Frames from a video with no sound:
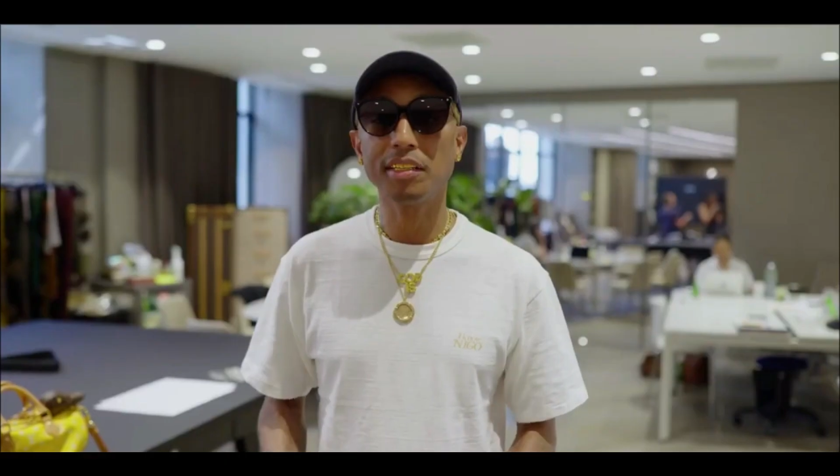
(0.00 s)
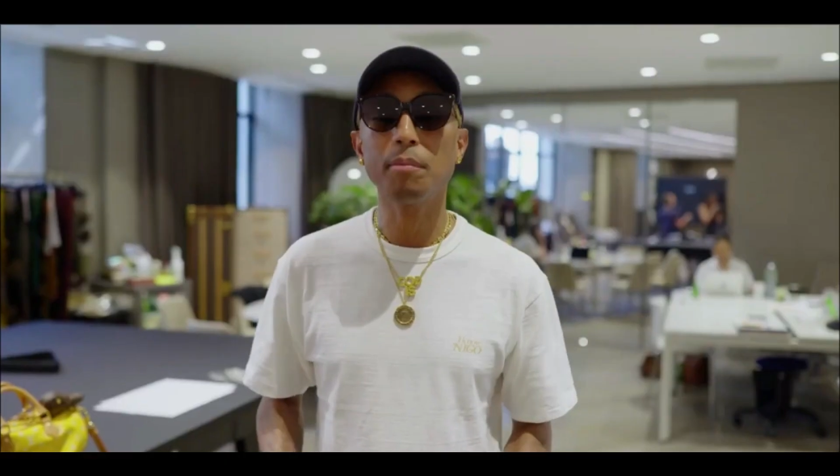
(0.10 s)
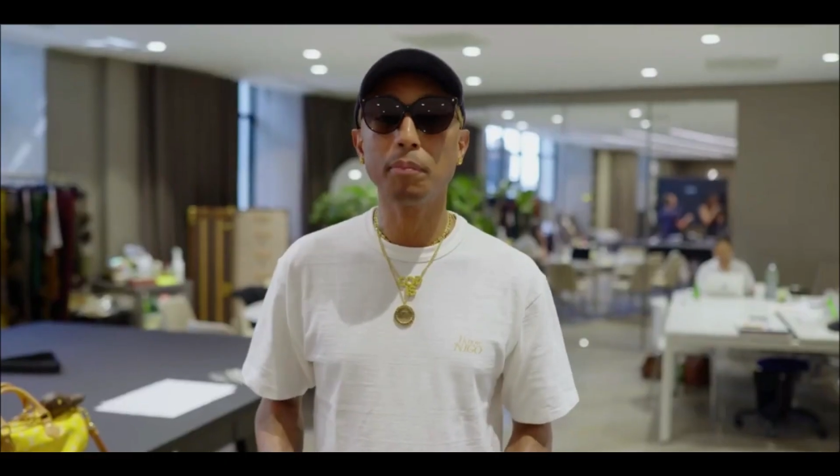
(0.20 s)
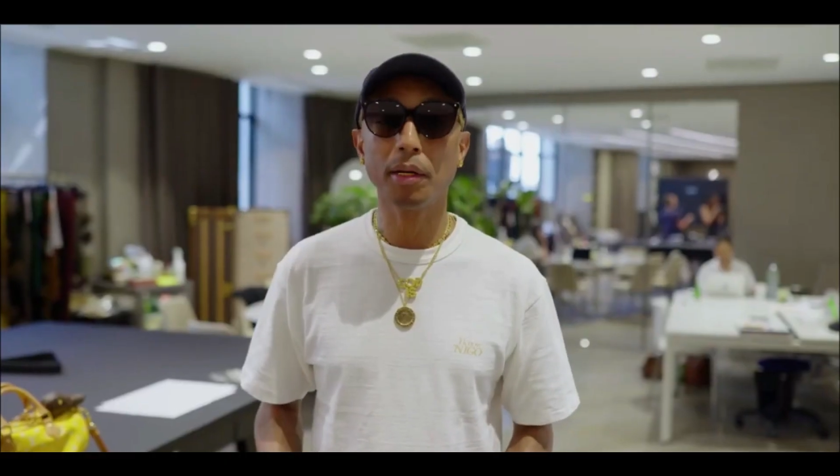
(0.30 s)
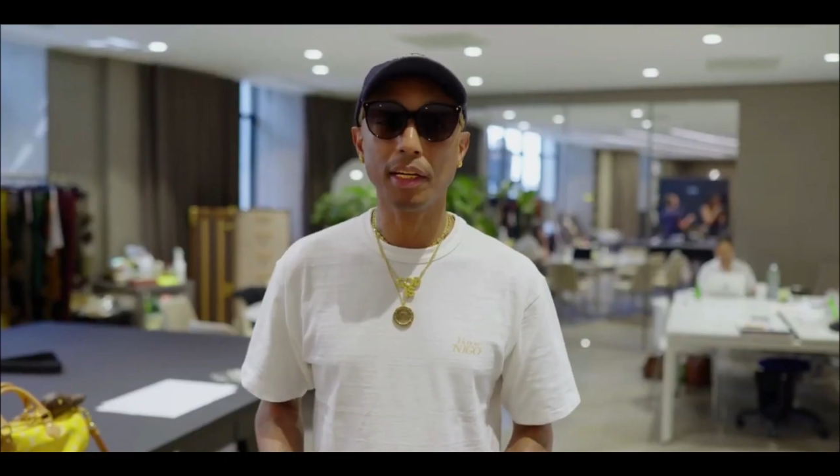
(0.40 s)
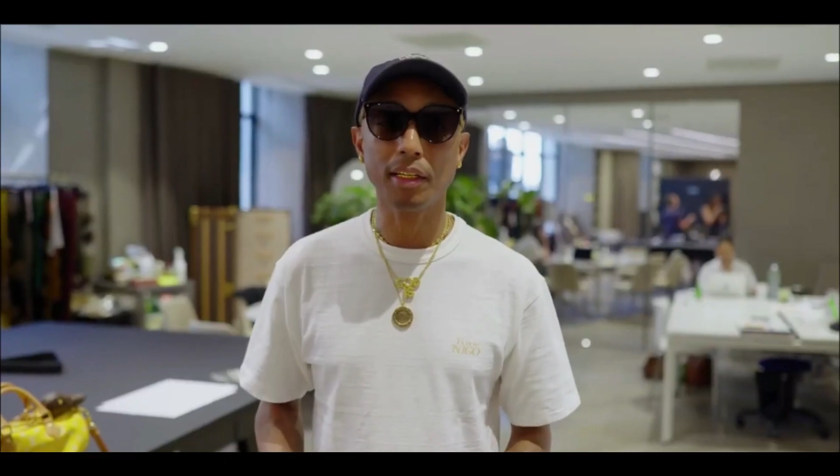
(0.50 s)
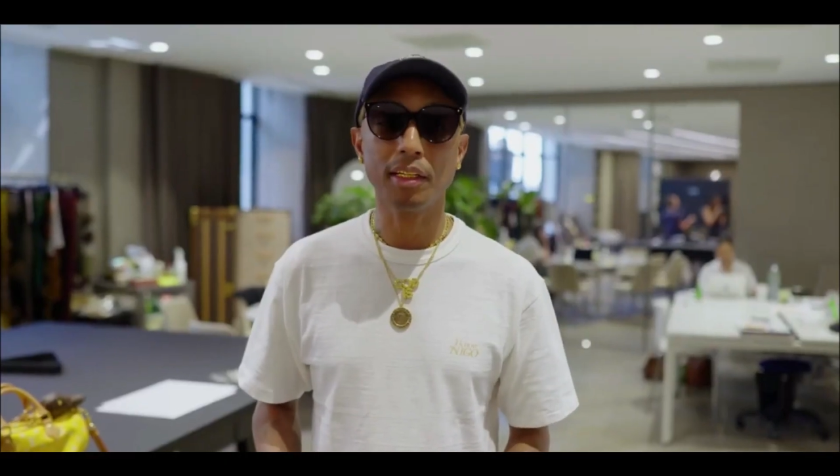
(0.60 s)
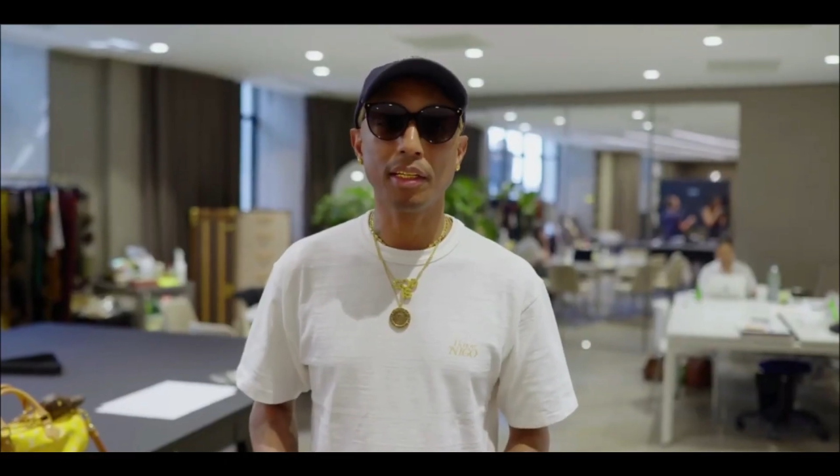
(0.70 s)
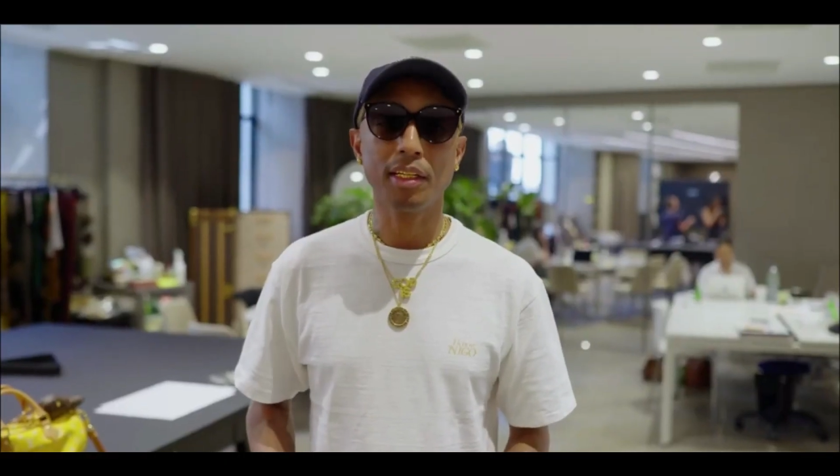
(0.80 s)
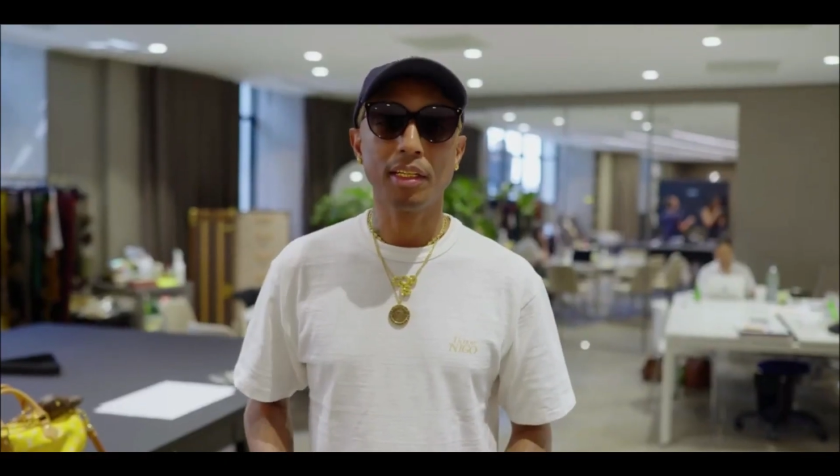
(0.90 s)
a template
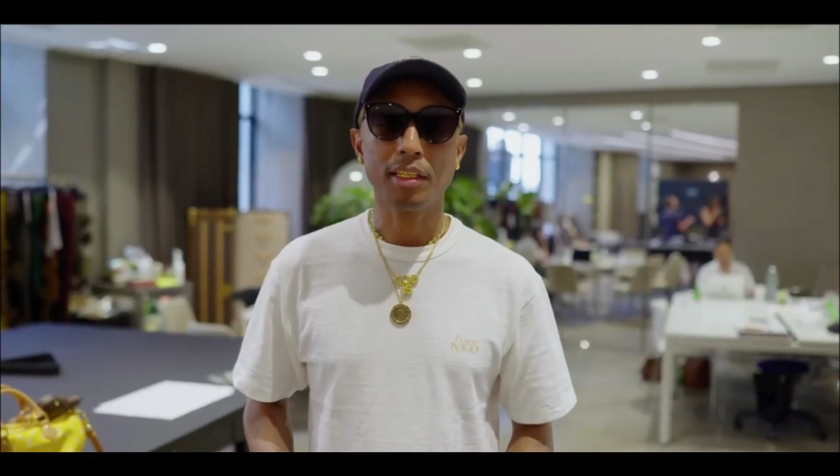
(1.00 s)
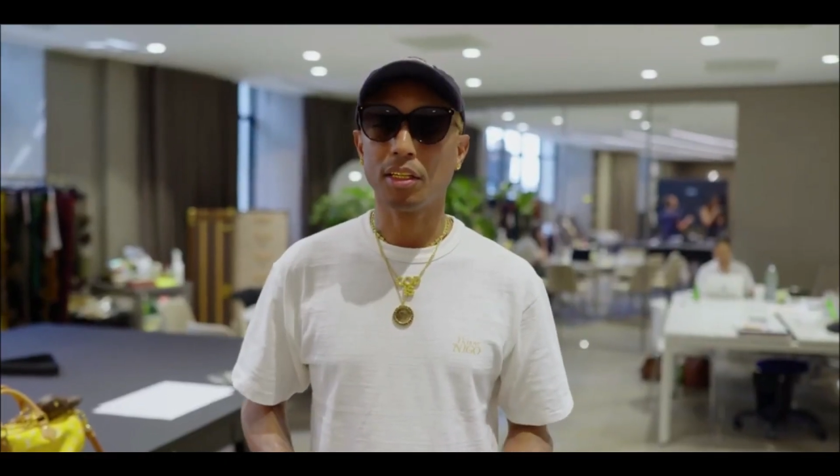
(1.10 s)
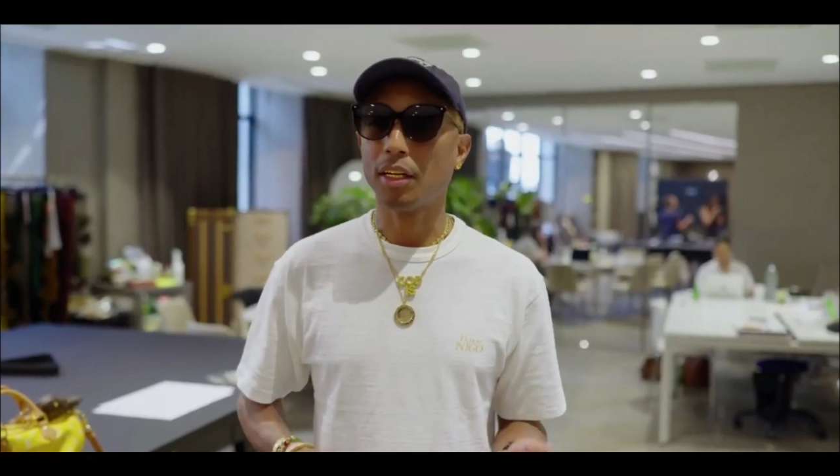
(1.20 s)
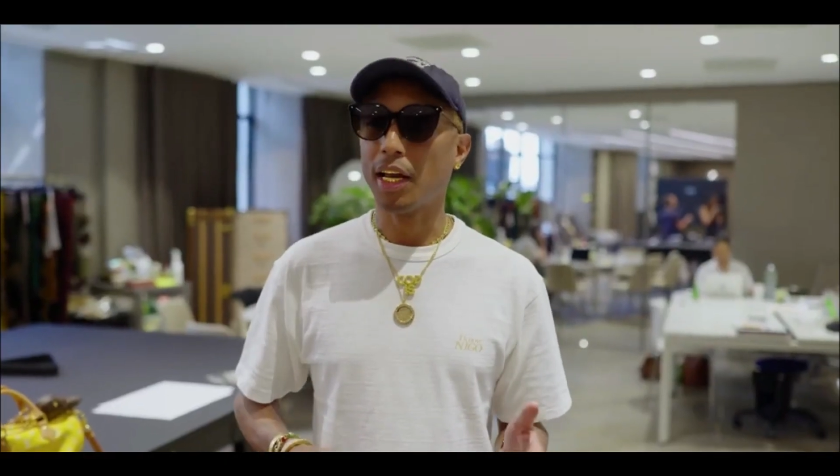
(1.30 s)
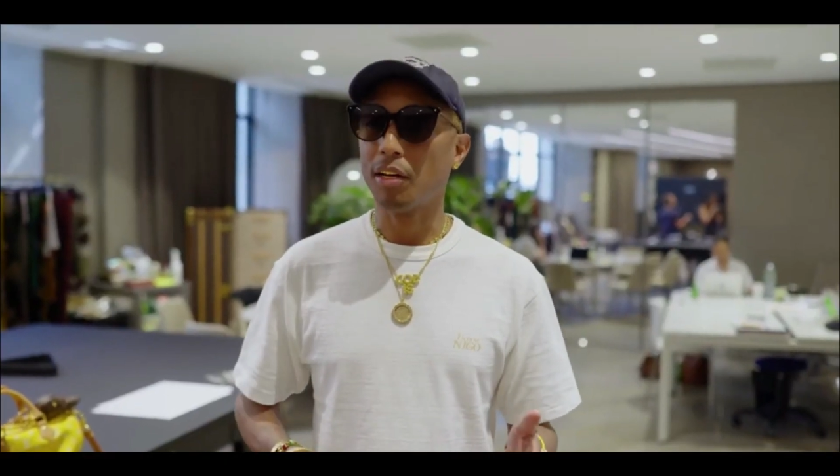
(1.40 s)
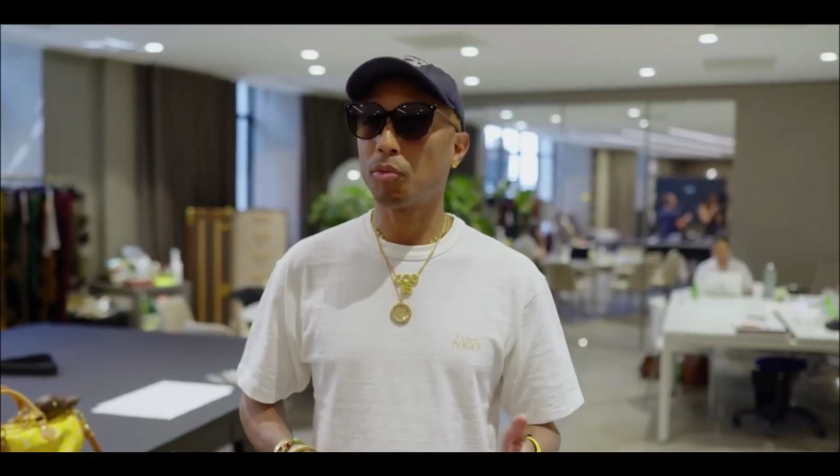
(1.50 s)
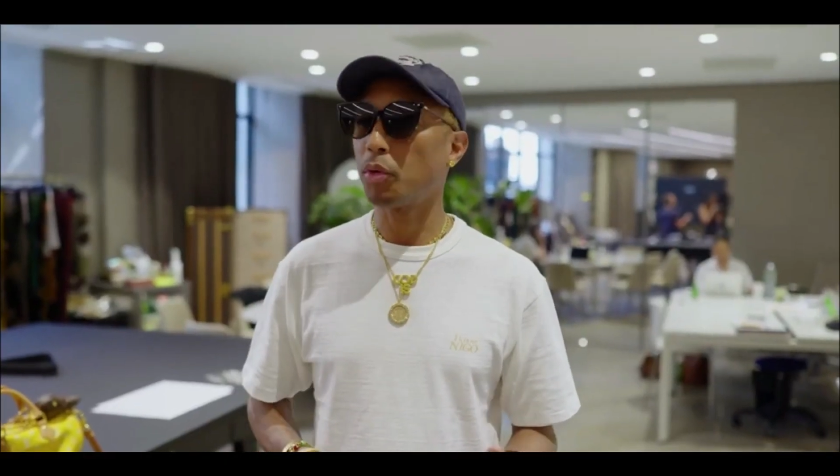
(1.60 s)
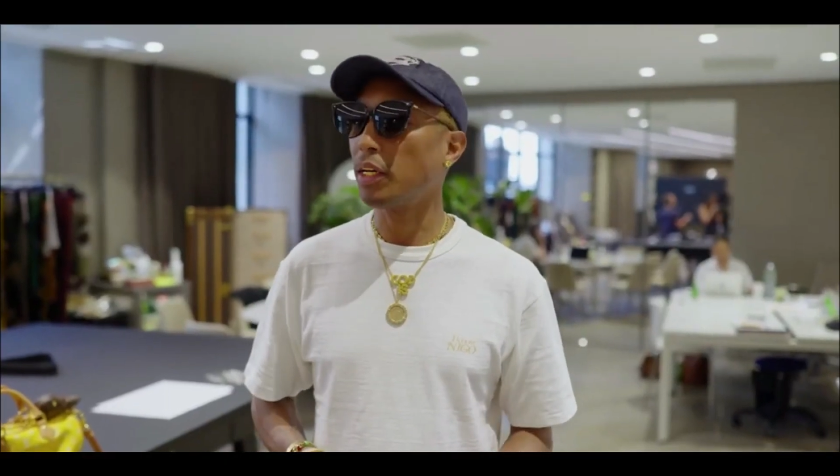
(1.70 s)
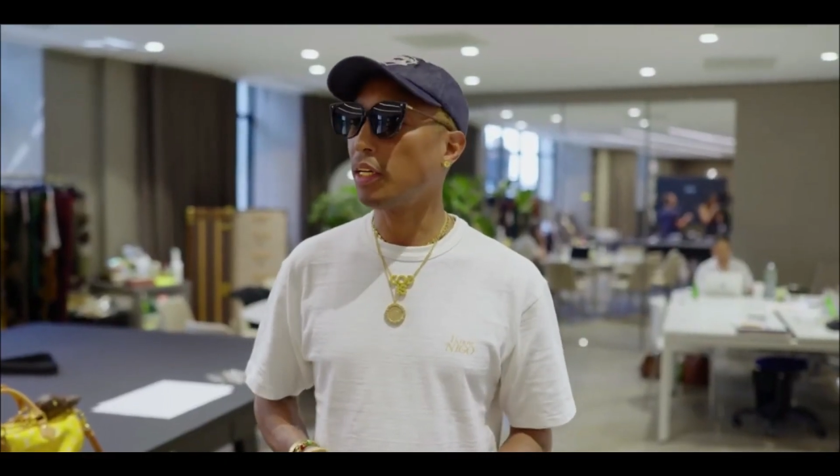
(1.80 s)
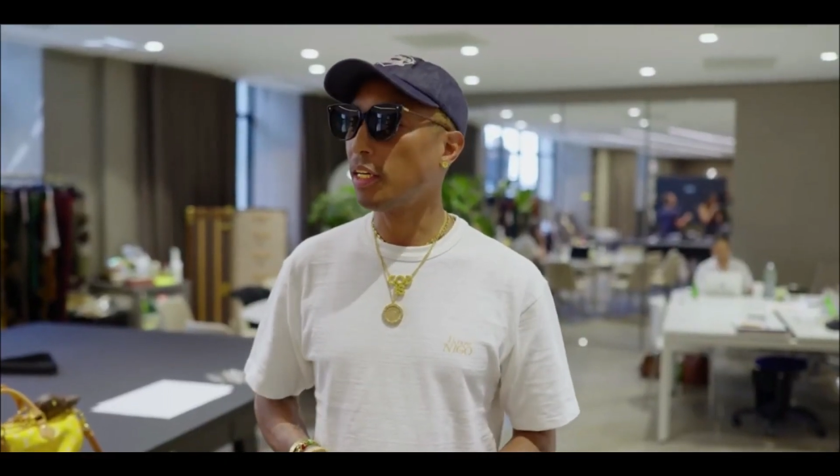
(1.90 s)
to like
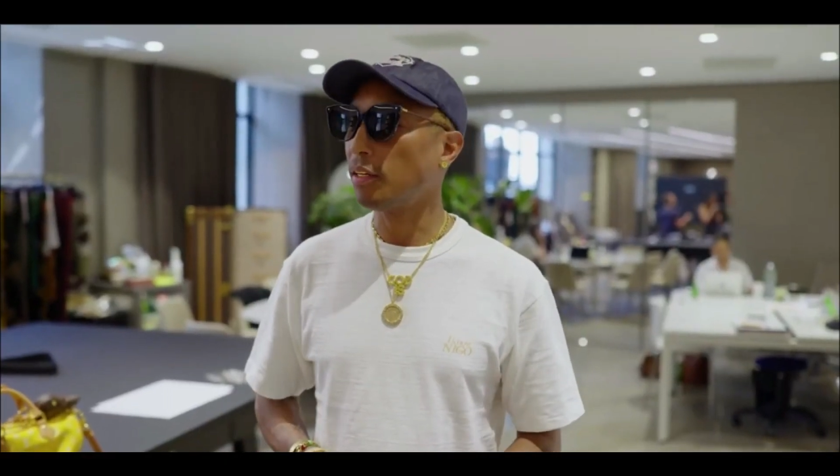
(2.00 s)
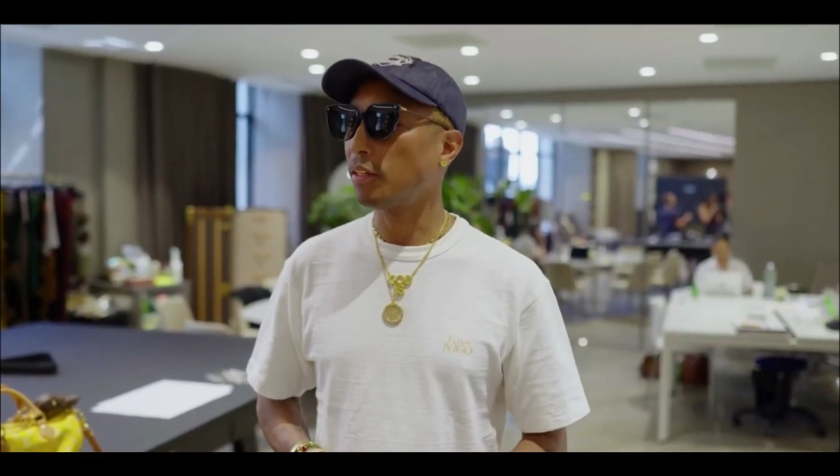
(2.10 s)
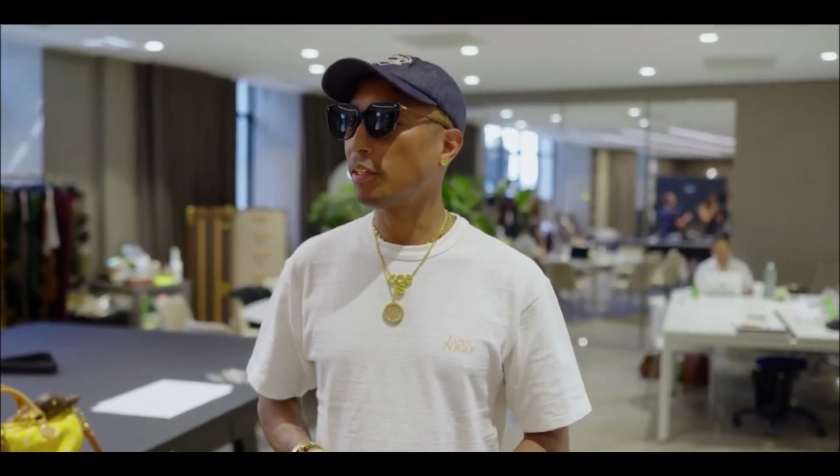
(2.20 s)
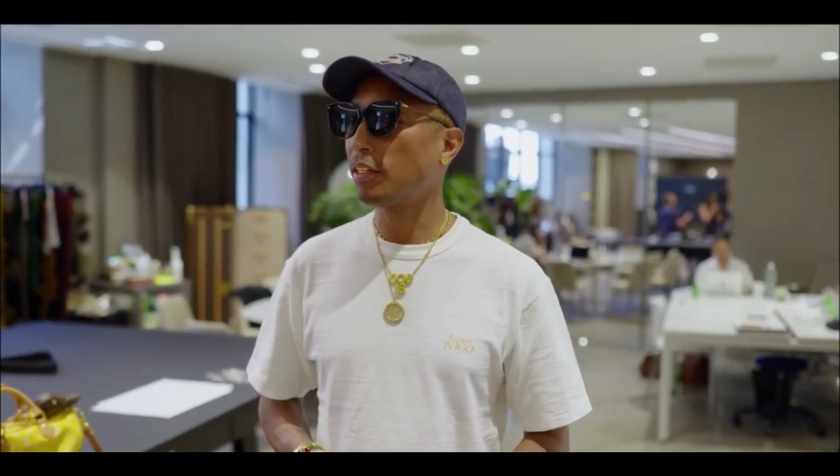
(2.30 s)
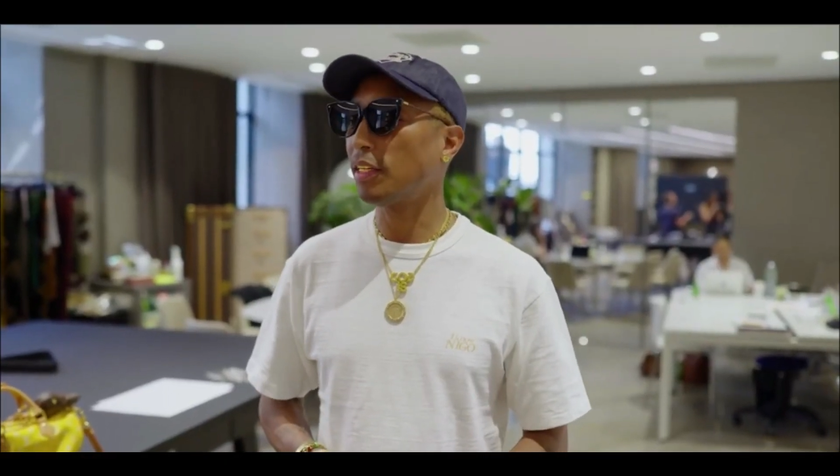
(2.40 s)
really